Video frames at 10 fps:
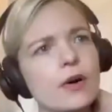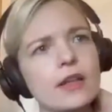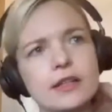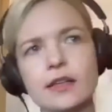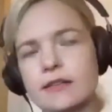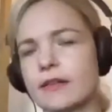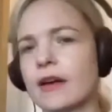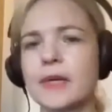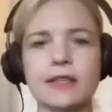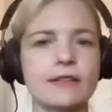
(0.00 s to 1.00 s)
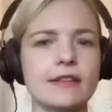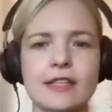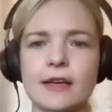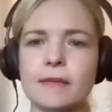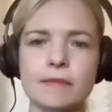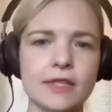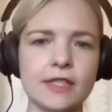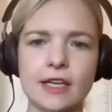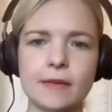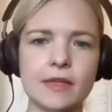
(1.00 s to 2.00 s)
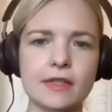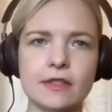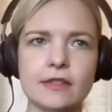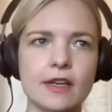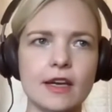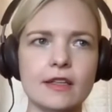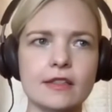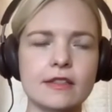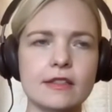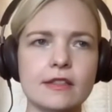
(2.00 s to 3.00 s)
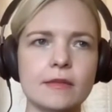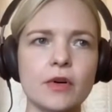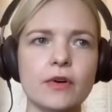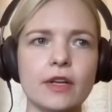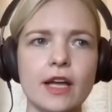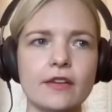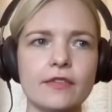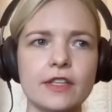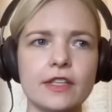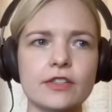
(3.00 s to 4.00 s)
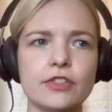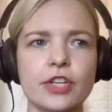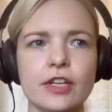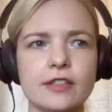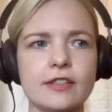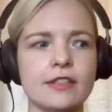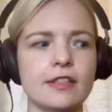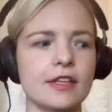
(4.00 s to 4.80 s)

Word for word: I'll, i mean the same the same as as simone a lot of it is just